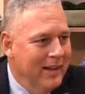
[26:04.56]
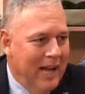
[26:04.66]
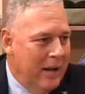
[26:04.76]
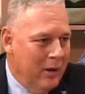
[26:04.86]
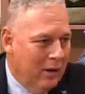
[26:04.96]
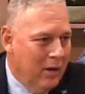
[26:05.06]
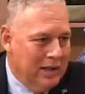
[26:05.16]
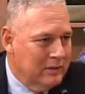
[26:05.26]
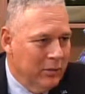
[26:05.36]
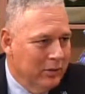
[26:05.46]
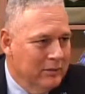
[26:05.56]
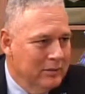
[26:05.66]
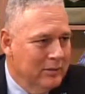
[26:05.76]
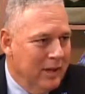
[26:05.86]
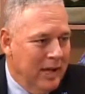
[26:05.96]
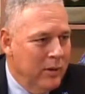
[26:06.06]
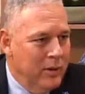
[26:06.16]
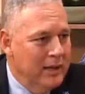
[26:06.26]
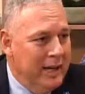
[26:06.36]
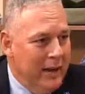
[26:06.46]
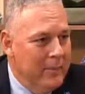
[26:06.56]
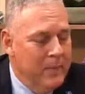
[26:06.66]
I'm at a loss for. I really am.